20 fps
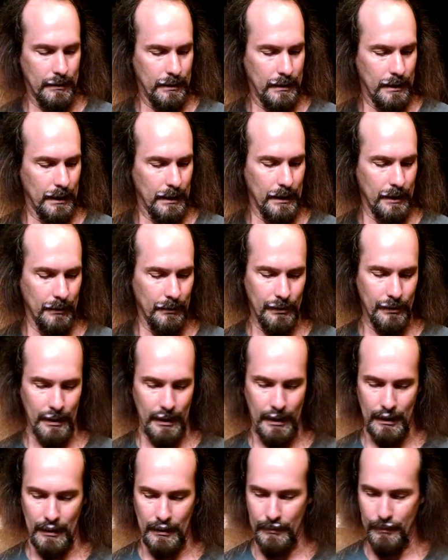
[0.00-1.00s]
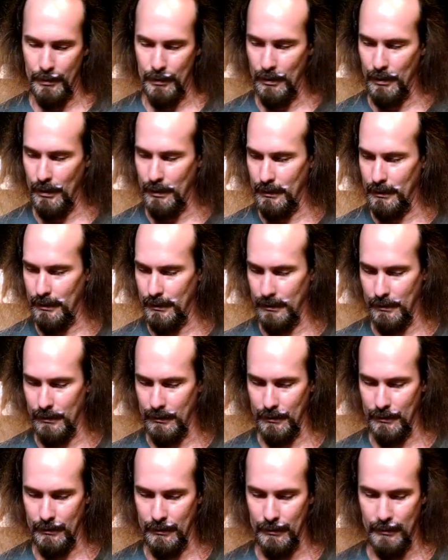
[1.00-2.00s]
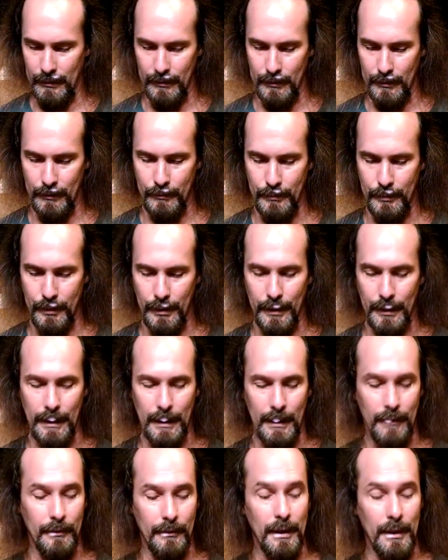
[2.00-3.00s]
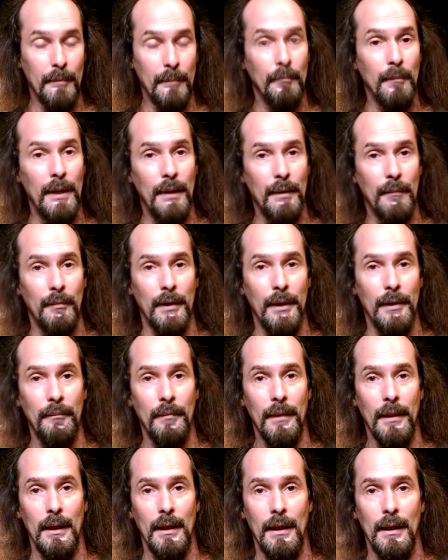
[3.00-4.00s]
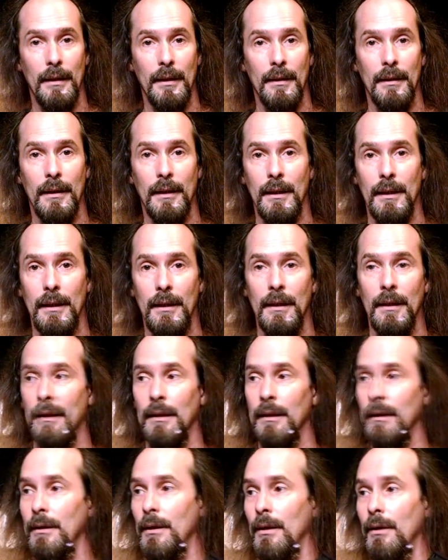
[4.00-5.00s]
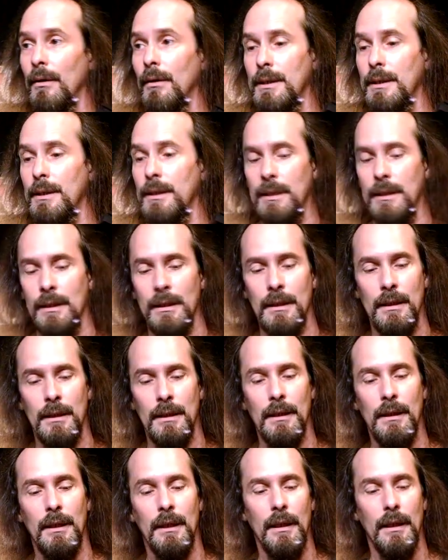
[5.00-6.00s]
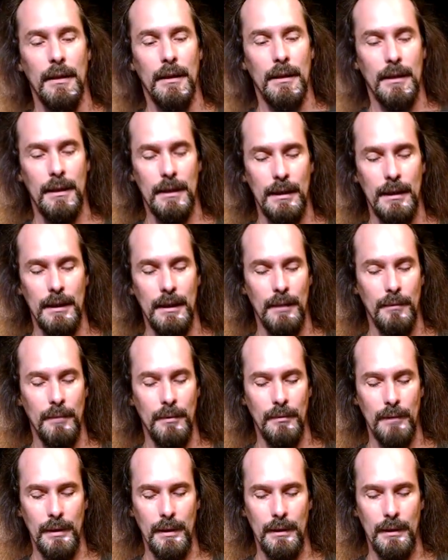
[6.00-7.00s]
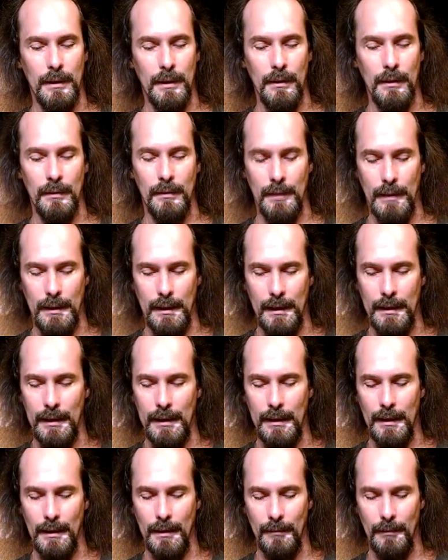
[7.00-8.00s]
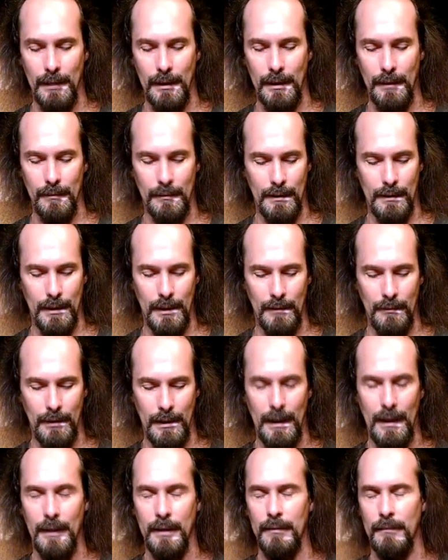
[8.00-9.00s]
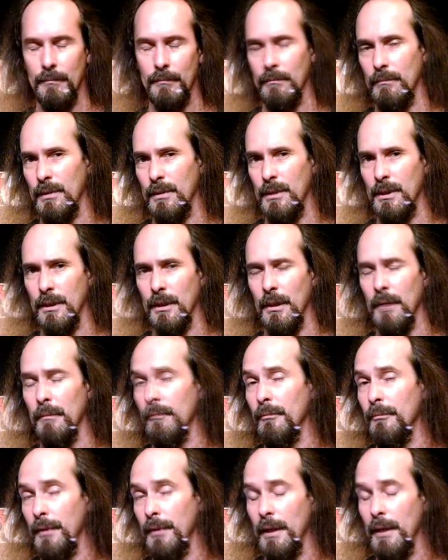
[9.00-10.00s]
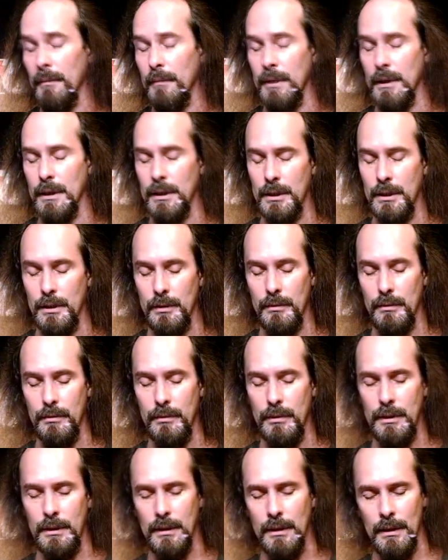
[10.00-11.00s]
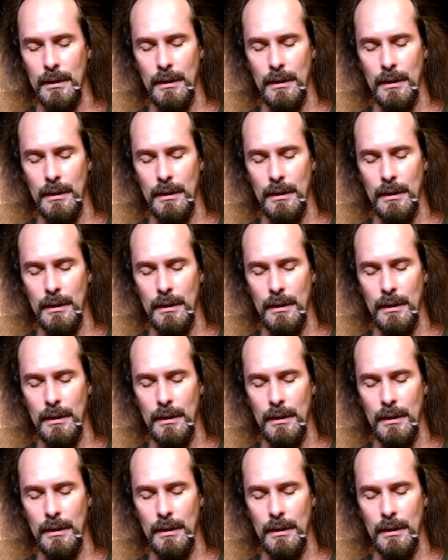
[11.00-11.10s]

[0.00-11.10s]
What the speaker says: take everything apart and put in the memory and the cards, and then this thing will be ready to go, and I cannot wait. I've had some family issues